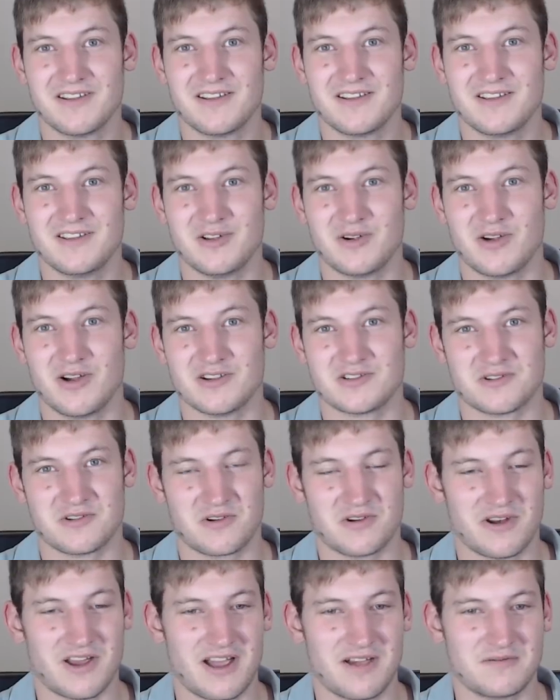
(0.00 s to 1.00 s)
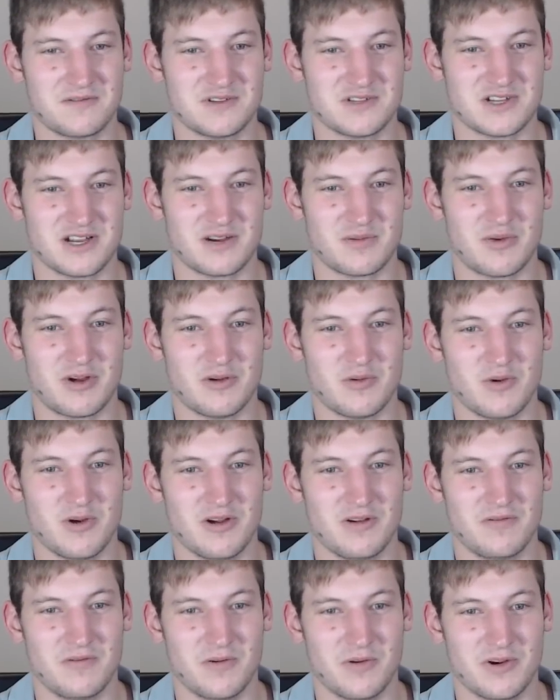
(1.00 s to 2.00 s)
you guys are gonna have to take my
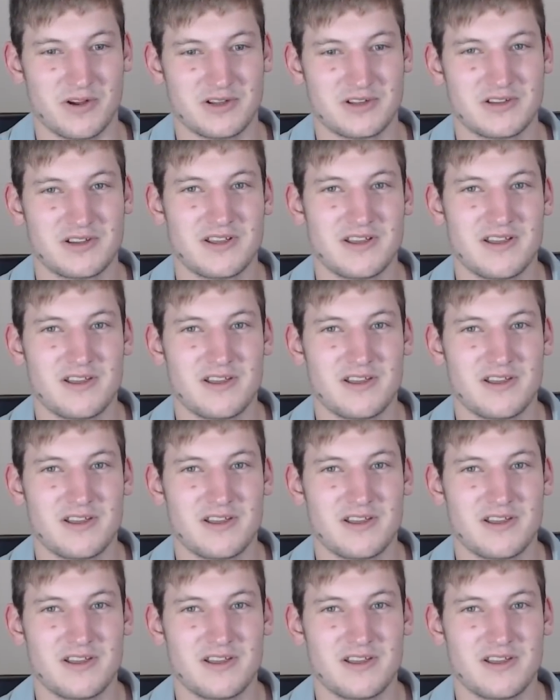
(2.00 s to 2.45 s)
word for it.